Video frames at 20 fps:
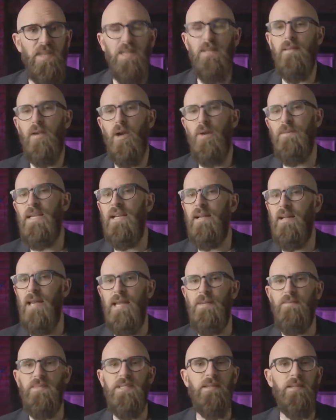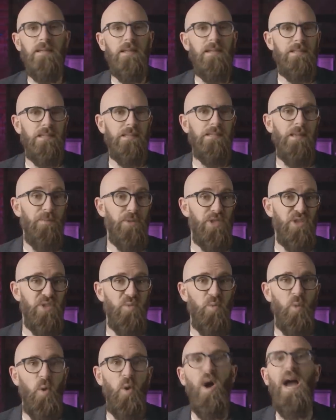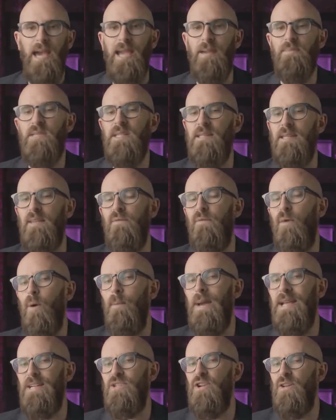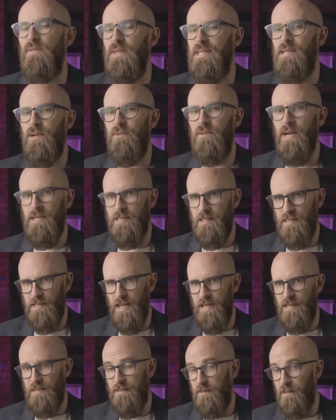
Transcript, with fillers: Ethiopia claims that it's a separatist war aimed at the formation of a Tigray state,